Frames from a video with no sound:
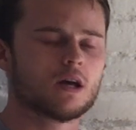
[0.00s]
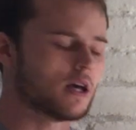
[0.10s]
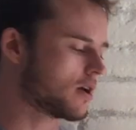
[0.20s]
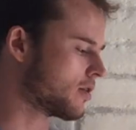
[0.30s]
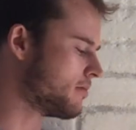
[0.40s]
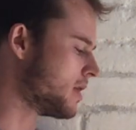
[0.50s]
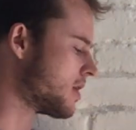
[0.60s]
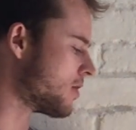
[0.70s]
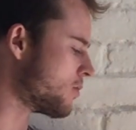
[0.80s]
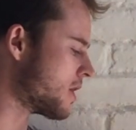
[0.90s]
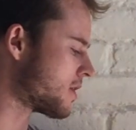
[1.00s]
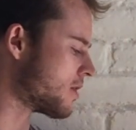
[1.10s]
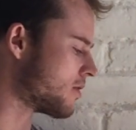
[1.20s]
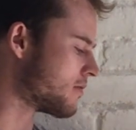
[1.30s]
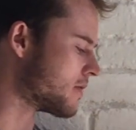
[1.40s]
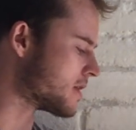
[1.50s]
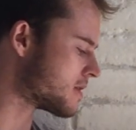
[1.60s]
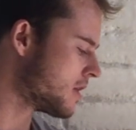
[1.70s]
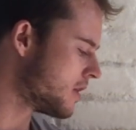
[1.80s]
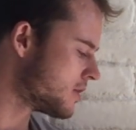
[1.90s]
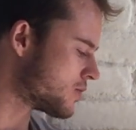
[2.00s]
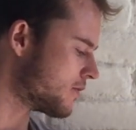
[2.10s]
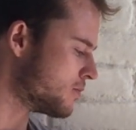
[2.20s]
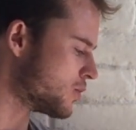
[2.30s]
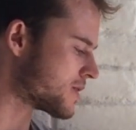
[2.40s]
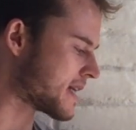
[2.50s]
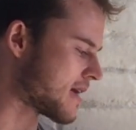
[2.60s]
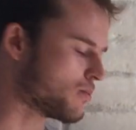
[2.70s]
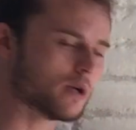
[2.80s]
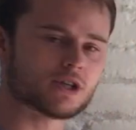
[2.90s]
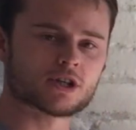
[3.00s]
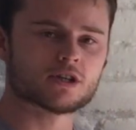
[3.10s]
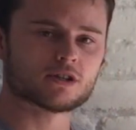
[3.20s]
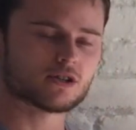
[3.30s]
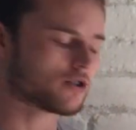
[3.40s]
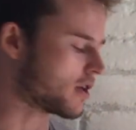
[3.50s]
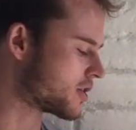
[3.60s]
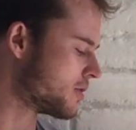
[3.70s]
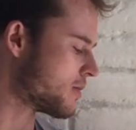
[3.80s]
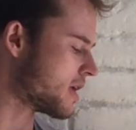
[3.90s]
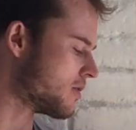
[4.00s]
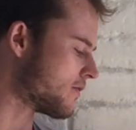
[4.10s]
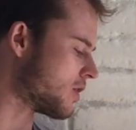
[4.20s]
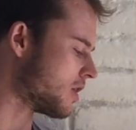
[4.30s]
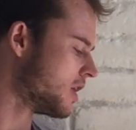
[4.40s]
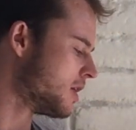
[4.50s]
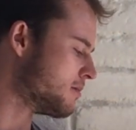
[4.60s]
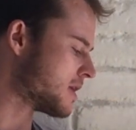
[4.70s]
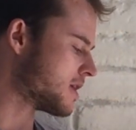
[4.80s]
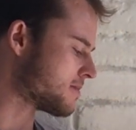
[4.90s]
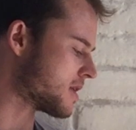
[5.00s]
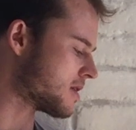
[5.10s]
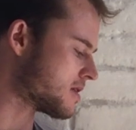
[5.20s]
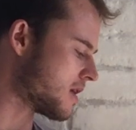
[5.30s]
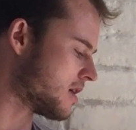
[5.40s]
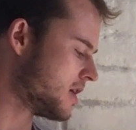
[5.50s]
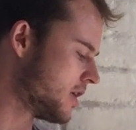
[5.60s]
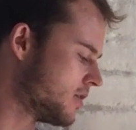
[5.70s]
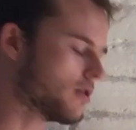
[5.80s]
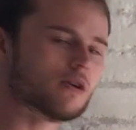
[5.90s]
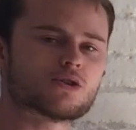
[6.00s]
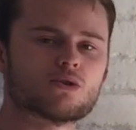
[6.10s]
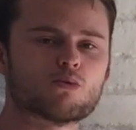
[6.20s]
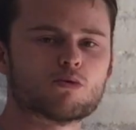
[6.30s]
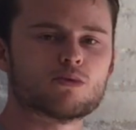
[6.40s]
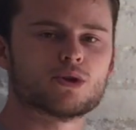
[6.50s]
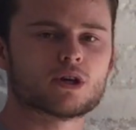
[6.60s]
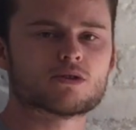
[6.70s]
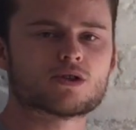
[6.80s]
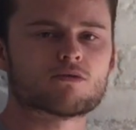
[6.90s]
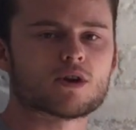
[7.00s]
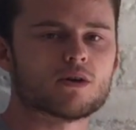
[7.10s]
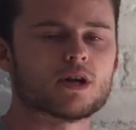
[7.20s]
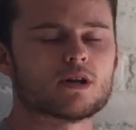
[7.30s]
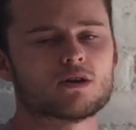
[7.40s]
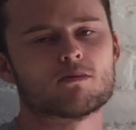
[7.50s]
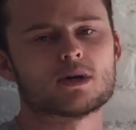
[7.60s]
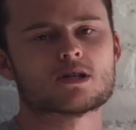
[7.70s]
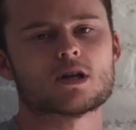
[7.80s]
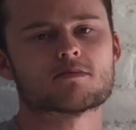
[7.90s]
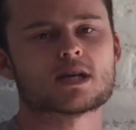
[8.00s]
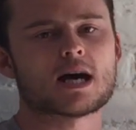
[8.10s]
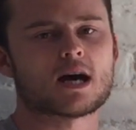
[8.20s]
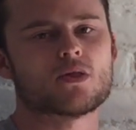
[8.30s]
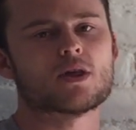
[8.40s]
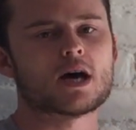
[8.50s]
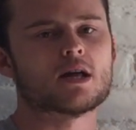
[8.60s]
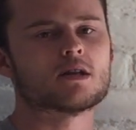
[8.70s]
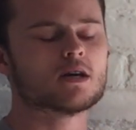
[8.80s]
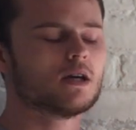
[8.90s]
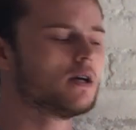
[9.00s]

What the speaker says: it could be worth going through this sort of more sandwich structure where you've got muscle ups at the start, you go to your wall ball, you go to your row, and then you've got muscle ups at the end.